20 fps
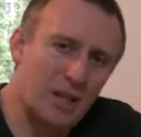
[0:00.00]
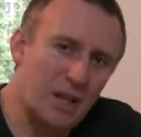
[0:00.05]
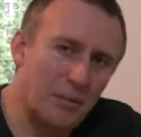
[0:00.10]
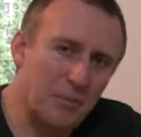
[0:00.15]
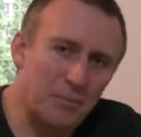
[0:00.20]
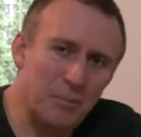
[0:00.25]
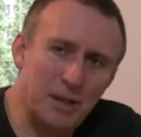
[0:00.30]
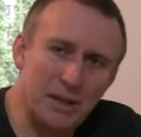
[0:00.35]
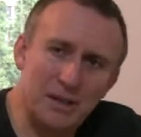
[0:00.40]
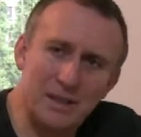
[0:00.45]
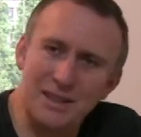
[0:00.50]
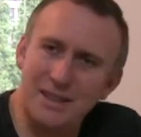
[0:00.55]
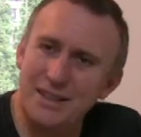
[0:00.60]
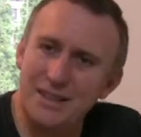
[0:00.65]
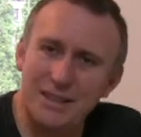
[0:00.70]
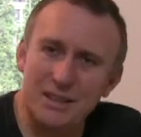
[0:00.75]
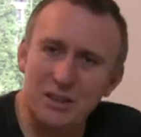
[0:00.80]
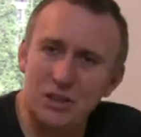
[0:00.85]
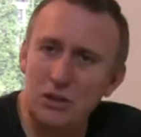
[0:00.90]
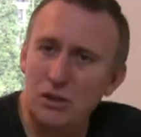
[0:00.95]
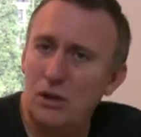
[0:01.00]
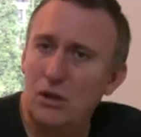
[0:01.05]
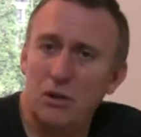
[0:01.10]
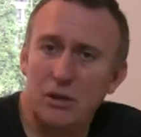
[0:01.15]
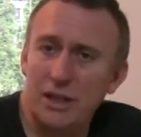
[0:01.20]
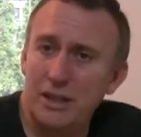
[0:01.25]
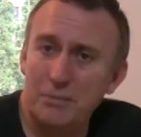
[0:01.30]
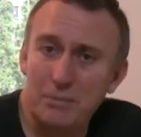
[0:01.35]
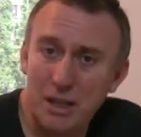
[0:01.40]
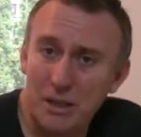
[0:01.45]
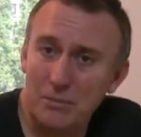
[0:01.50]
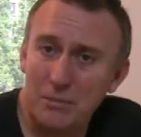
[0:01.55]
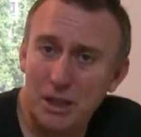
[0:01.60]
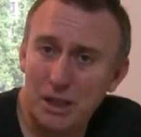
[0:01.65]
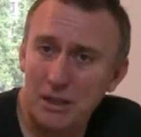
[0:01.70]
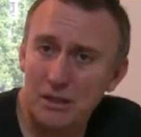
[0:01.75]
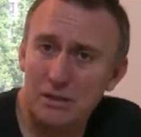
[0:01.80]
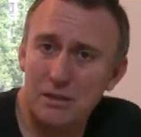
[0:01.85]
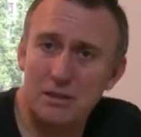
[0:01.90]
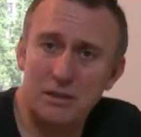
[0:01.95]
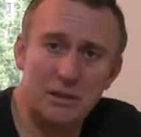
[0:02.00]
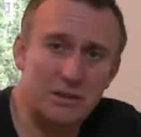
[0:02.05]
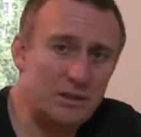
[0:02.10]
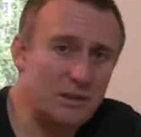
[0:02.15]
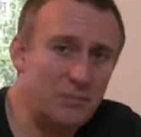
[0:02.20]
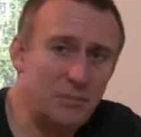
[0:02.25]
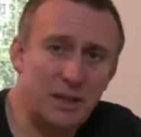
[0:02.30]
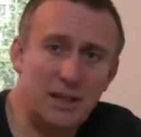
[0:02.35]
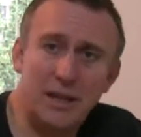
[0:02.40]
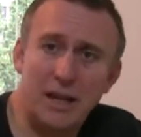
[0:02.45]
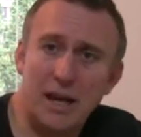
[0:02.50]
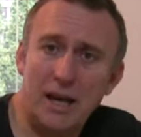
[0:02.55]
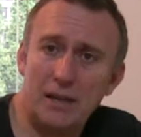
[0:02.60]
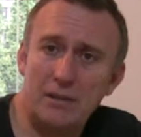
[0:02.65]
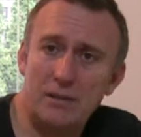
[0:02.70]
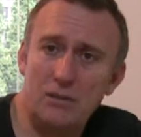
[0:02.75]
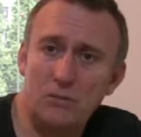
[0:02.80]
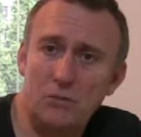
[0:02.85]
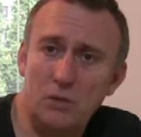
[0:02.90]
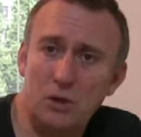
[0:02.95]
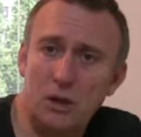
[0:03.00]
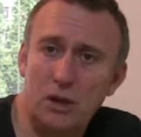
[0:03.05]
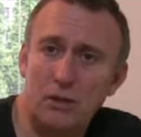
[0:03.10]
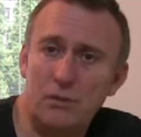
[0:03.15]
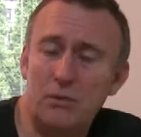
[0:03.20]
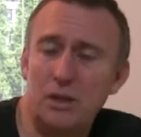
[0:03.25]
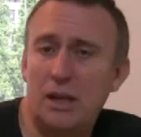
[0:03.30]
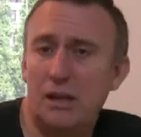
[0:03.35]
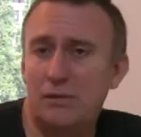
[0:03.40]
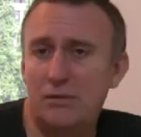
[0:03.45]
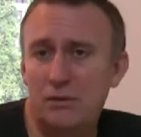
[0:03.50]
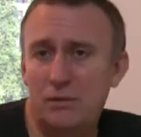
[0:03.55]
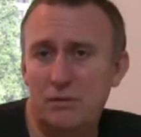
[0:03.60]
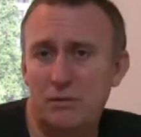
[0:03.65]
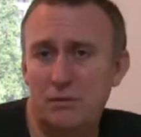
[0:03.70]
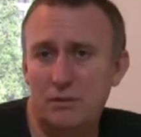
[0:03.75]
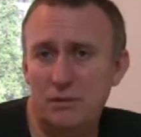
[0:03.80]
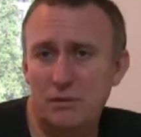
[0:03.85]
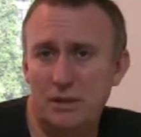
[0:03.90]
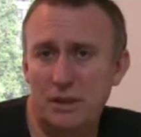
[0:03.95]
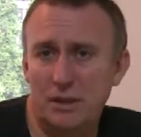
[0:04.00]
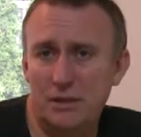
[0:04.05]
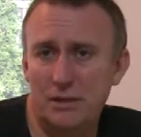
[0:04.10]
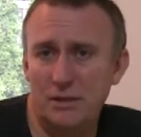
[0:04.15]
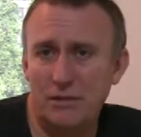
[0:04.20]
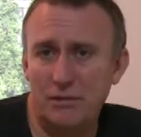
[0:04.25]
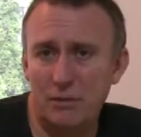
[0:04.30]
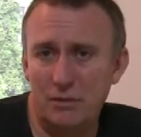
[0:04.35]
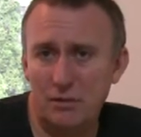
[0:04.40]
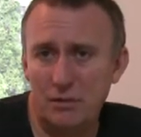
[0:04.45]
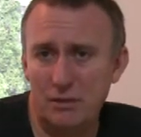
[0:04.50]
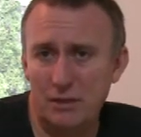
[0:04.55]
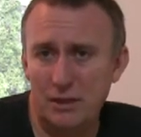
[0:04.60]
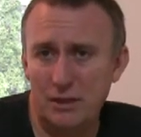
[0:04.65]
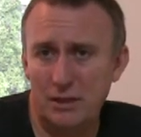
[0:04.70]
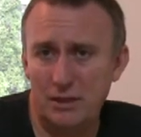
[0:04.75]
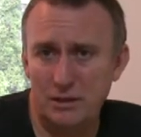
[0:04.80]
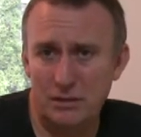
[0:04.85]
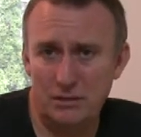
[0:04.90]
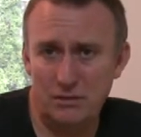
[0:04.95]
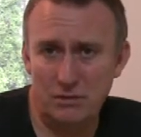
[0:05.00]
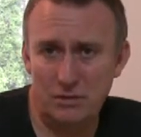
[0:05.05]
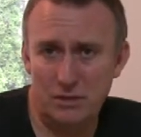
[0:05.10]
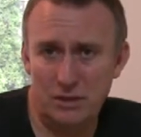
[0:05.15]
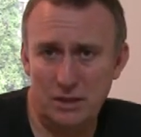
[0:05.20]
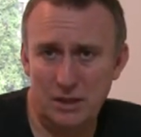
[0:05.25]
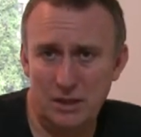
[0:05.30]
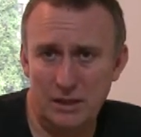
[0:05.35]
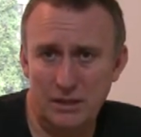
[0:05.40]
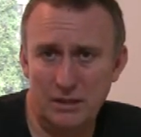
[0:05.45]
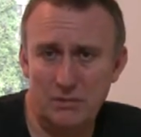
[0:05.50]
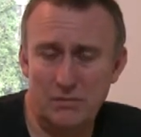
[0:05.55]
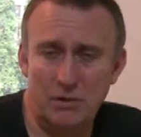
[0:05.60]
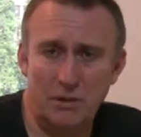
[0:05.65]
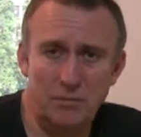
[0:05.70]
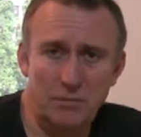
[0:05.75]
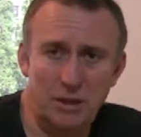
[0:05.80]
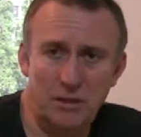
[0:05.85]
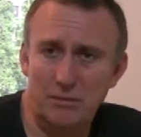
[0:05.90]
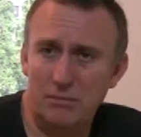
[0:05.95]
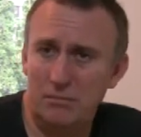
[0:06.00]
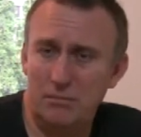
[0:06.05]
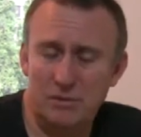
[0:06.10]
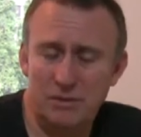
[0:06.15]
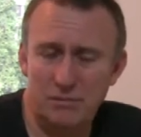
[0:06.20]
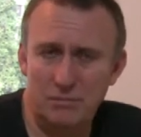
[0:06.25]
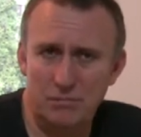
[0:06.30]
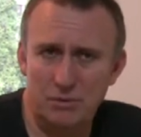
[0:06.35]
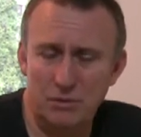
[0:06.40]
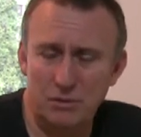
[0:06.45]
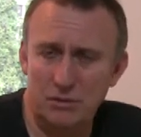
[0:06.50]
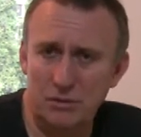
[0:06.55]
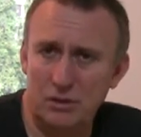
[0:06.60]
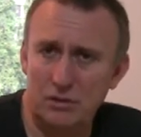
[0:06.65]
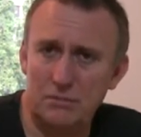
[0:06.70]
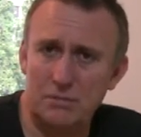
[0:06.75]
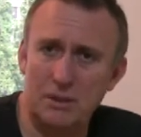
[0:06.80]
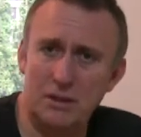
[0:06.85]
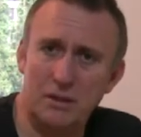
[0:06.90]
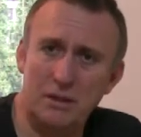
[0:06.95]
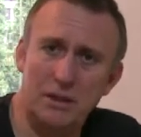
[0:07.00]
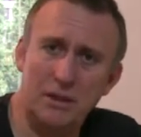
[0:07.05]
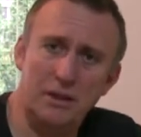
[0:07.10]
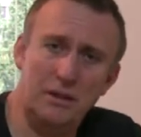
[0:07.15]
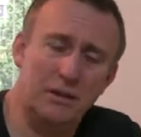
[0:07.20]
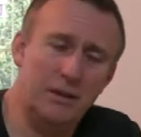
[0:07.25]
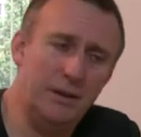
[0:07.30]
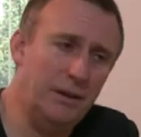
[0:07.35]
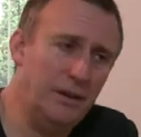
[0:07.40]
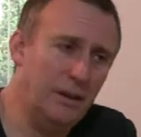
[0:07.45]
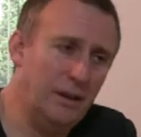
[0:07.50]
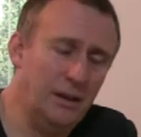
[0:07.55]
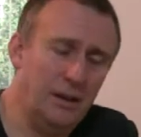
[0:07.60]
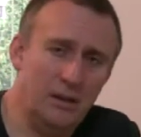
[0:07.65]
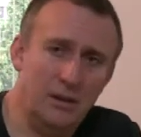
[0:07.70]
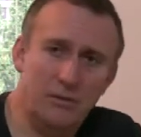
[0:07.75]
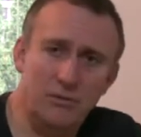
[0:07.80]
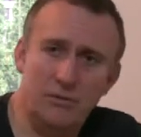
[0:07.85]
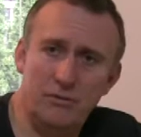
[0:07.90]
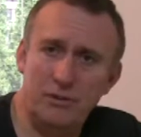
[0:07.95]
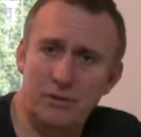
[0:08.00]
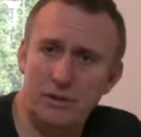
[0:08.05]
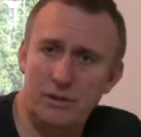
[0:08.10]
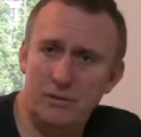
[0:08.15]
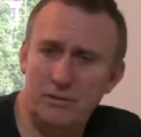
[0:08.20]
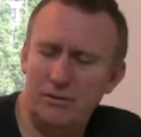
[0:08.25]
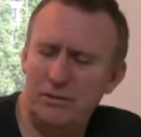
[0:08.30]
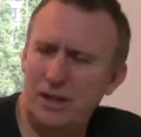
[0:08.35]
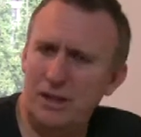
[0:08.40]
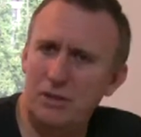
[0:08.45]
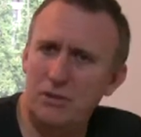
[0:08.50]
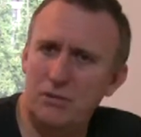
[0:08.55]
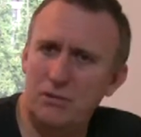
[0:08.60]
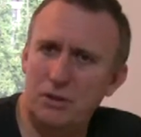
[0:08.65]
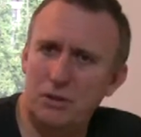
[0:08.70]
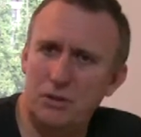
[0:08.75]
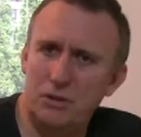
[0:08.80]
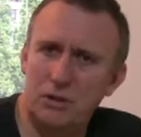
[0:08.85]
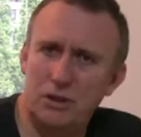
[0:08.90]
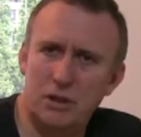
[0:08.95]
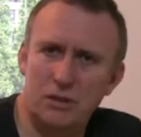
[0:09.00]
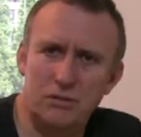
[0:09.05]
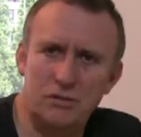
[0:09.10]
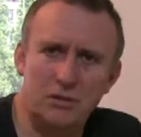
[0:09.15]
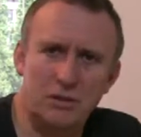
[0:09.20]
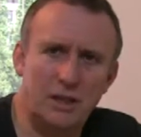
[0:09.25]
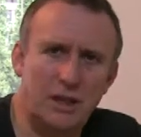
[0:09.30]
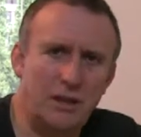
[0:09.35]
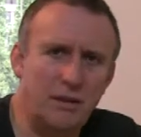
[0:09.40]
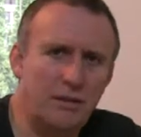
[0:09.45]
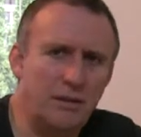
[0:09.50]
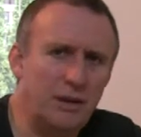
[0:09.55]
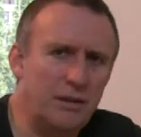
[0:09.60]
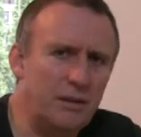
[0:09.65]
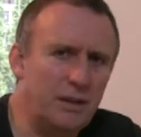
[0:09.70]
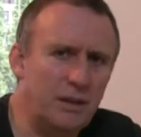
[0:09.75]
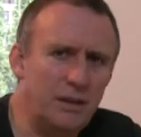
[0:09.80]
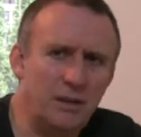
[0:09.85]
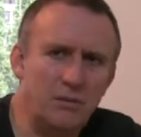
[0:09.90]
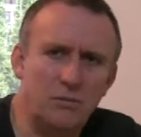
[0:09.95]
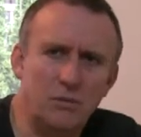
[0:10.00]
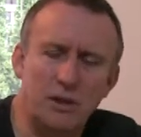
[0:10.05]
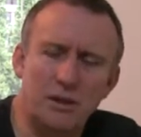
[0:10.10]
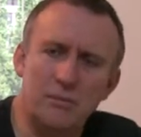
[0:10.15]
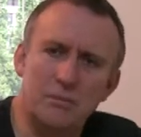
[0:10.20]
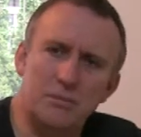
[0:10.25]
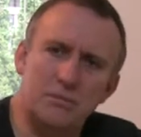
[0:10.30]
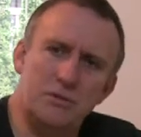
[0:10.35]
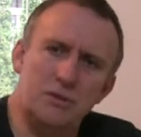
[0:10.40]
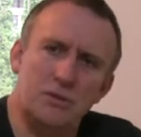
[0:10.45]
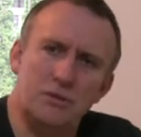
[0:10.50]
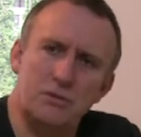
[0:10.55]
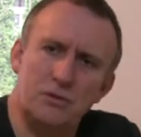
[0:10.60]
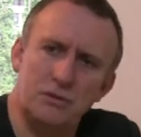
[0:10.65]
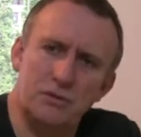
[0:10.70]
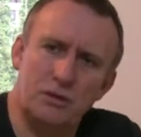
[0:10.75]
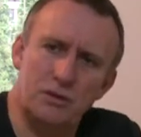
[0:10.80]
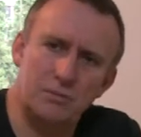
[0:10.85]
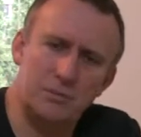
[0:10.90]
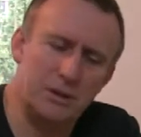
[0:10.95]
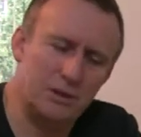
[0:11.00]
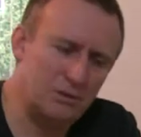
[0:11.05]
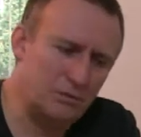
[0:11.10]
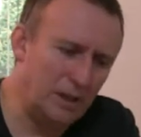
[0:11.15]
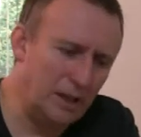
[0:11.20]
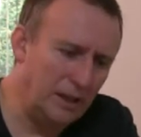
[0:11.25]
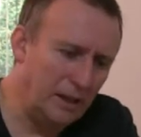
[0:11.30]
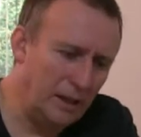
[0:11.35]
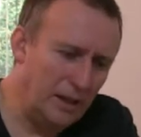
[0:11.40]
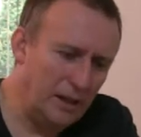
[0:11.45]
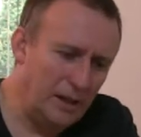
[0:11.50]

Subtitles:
but you, in many, many instances, it simply hasn't worked. We have several eating disorders clinics run by St. Paul's Hospital here, and Vancouver Coastal Health. I think there's one at Children's Hospital as well.